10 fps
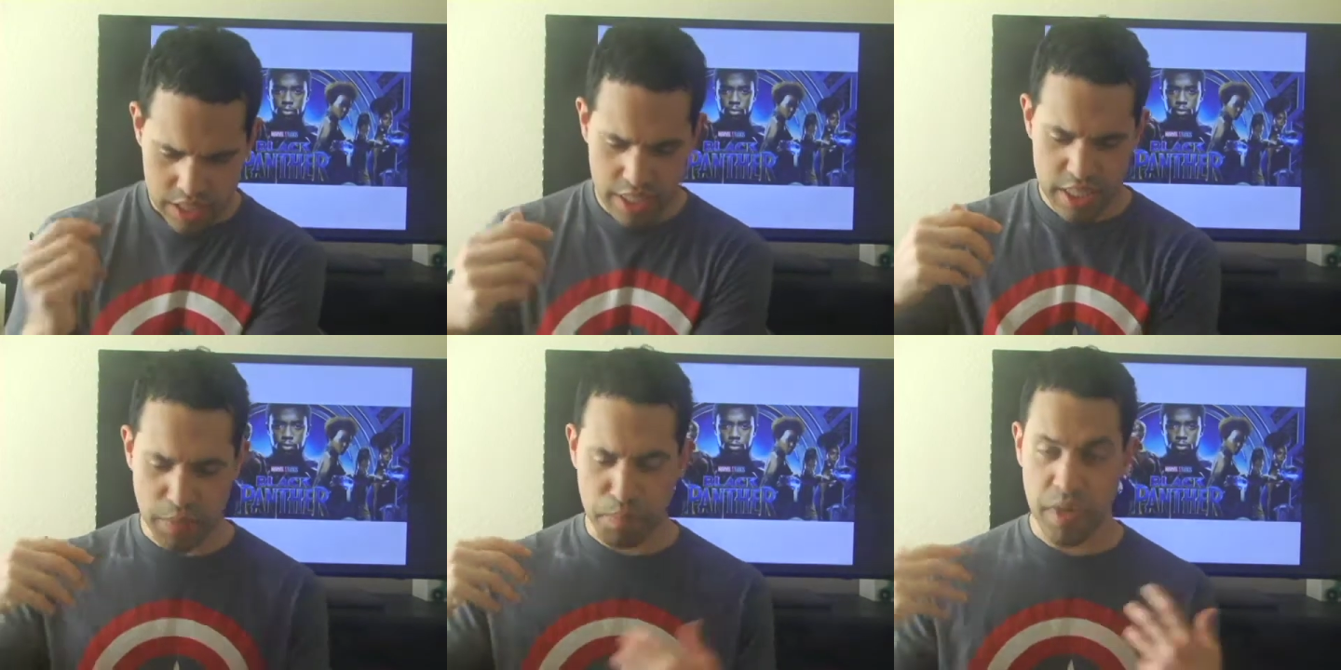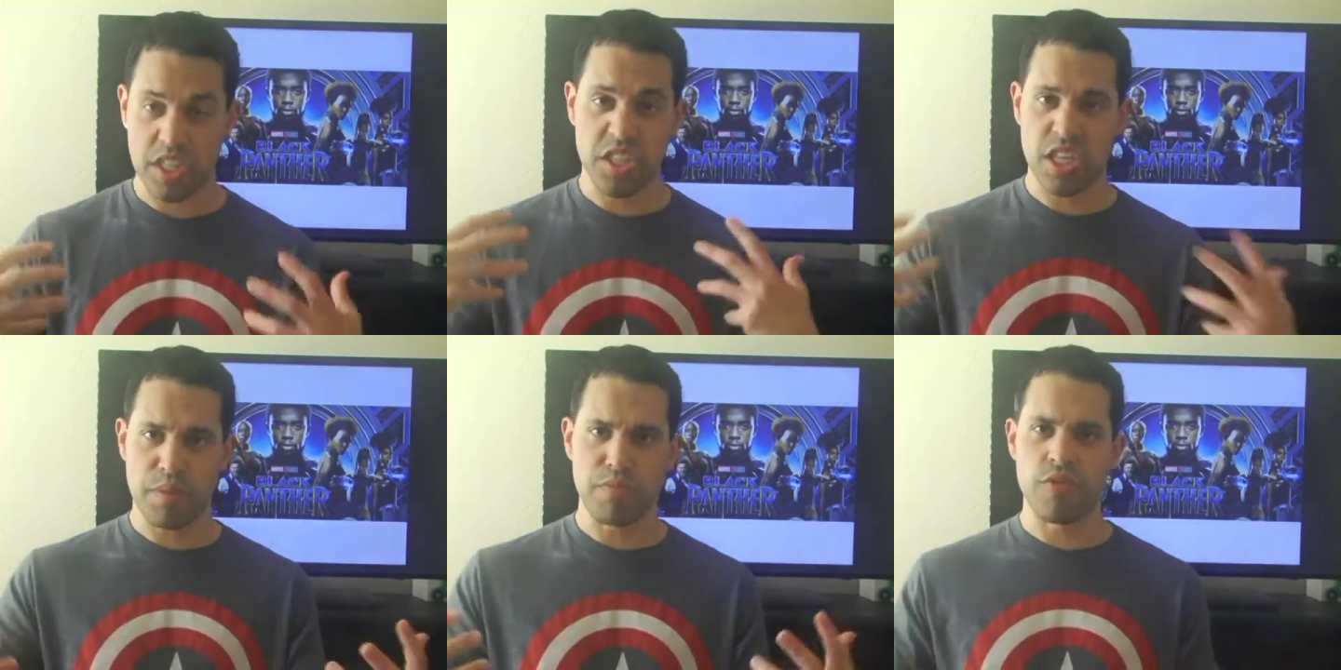say it's a
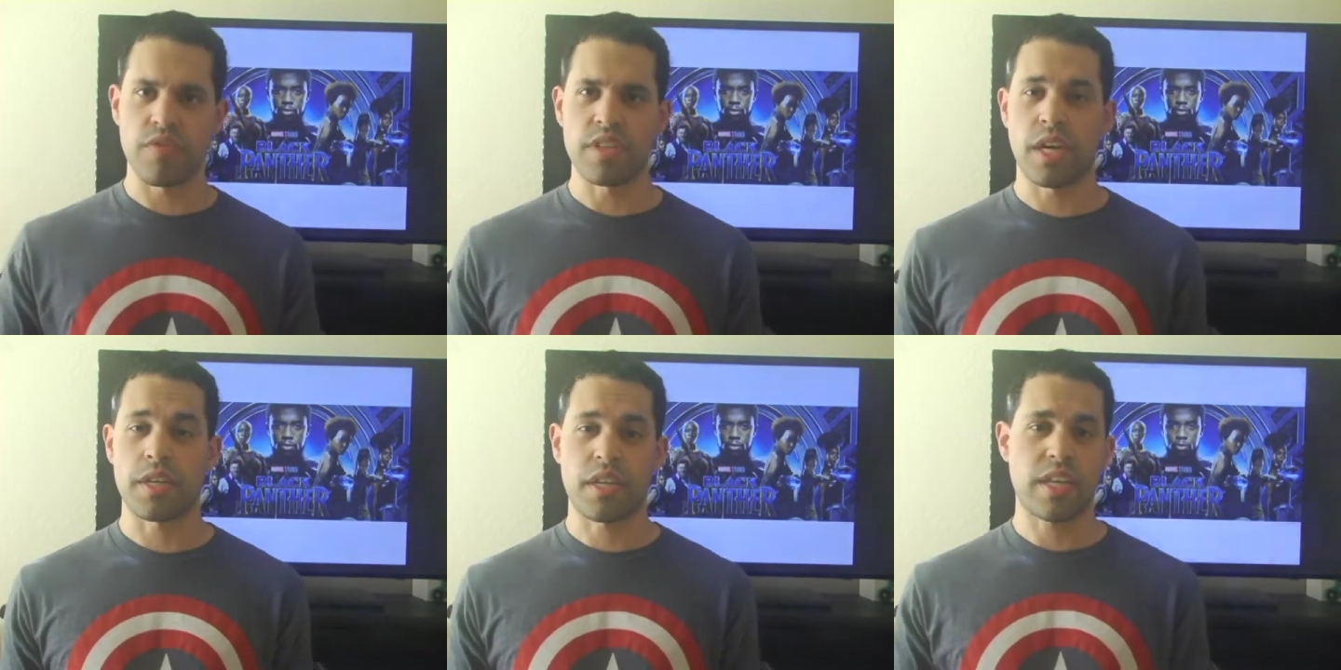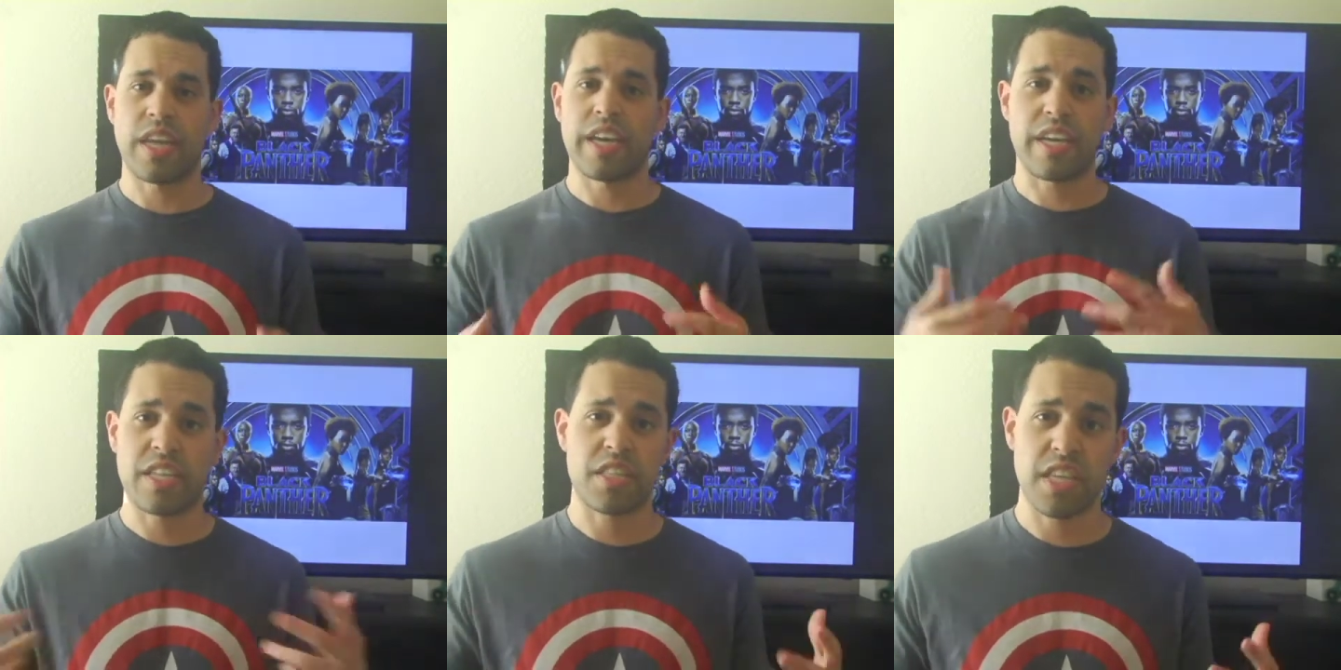must-see movie, I, and I
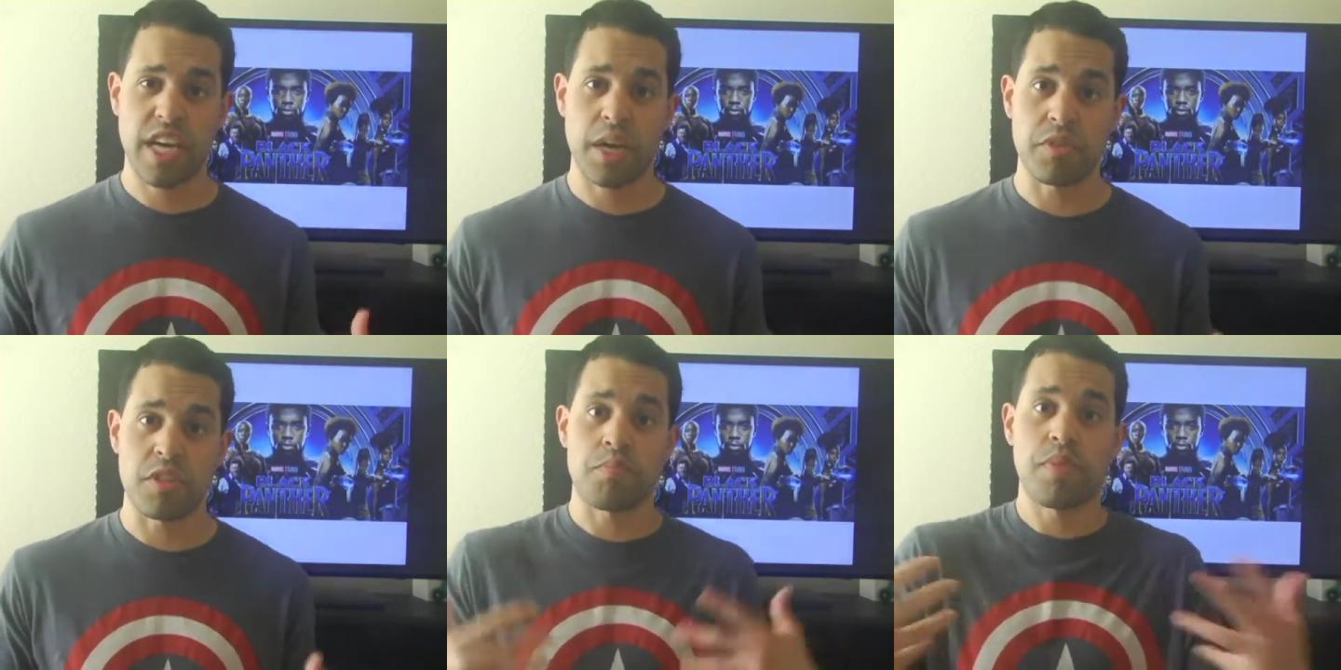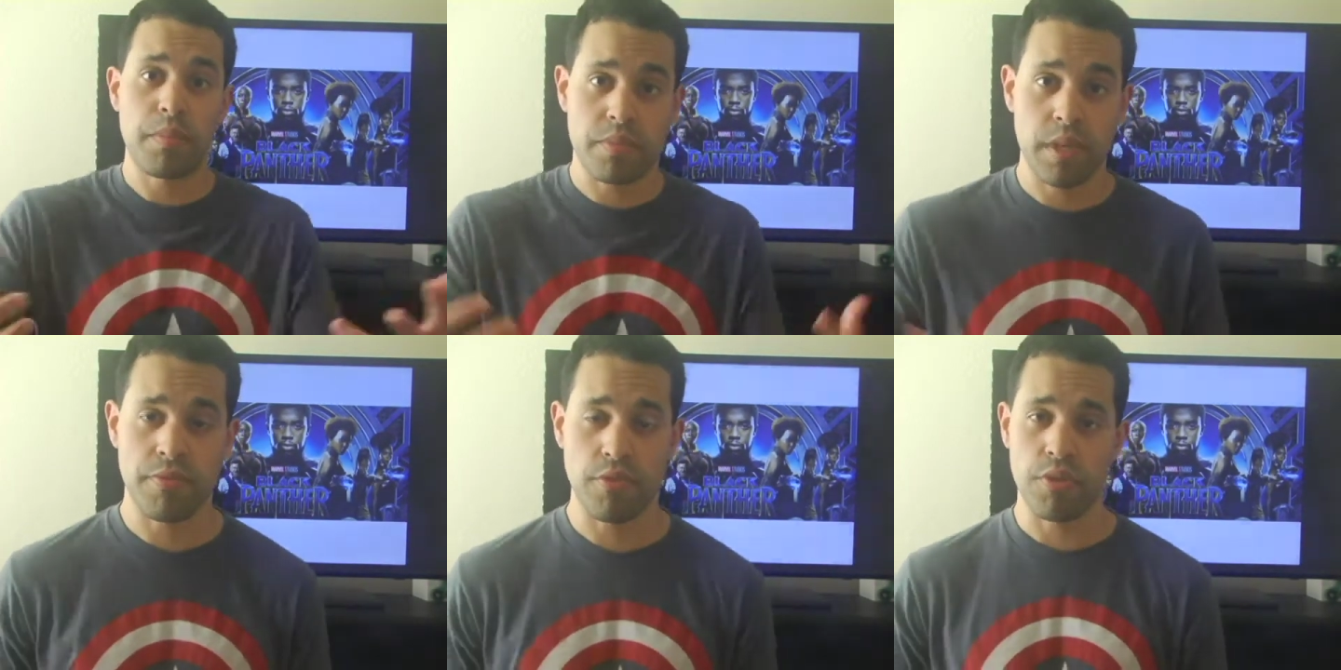can't say I was pumped
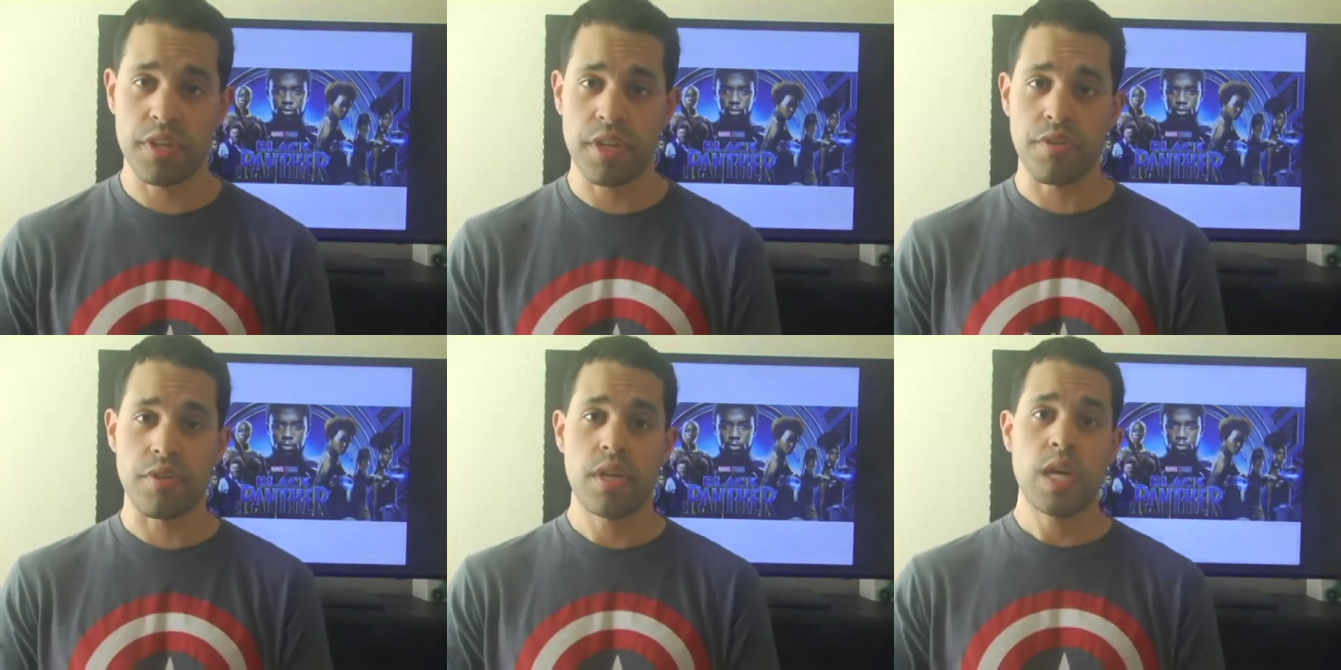up for it either.